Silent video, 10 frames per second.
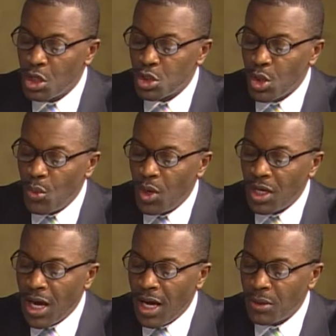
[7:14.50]
So
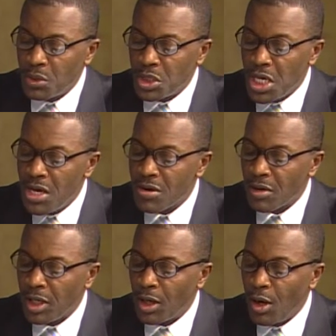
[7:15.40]
what I was
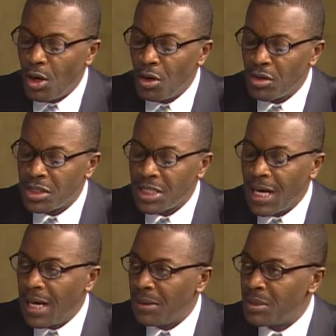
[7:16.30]
hearing all the
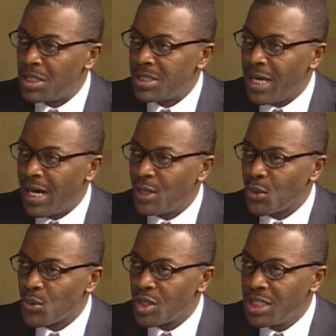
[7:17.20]
time is that
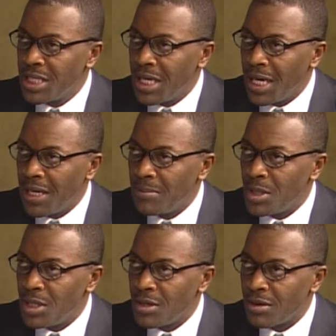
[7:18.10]
you really came
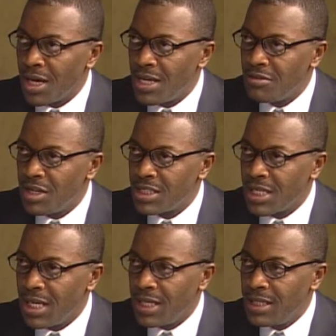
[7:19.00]
here kind of as
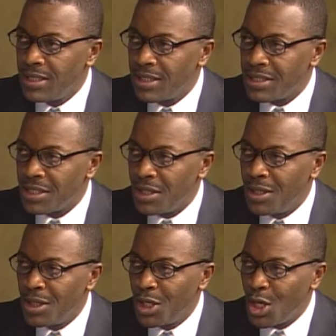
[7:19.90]
that eaglet to
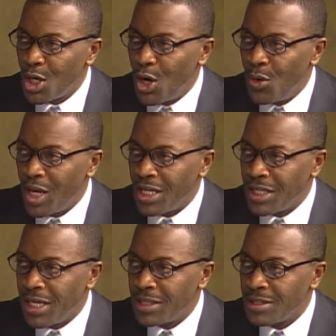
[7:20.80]
go
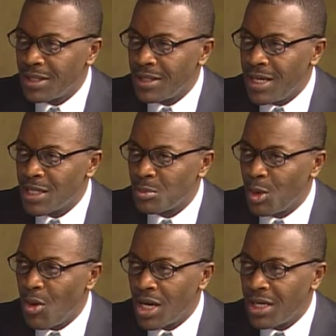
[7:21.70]
and get into the nest,
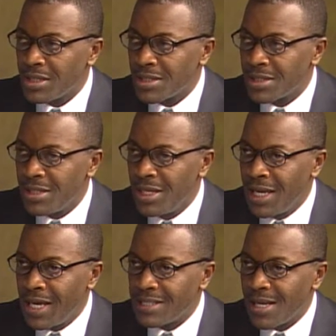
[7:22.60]
but quite honestly,
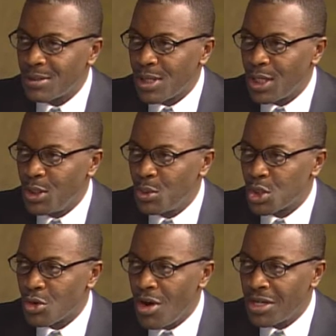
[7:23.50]
it sounds like you were
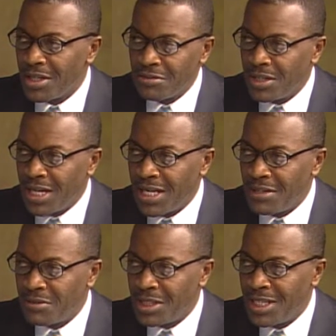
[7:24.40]
strong enough to not
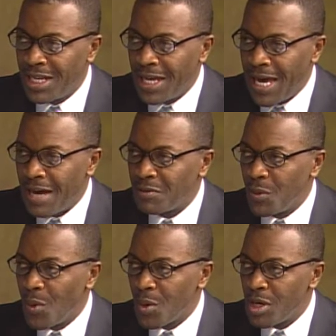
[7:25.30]
even have
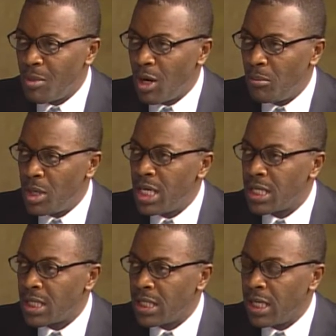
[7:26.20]
to worry about
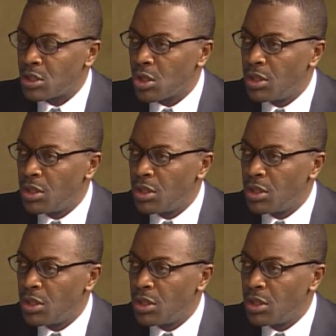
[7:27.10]
being in the nest.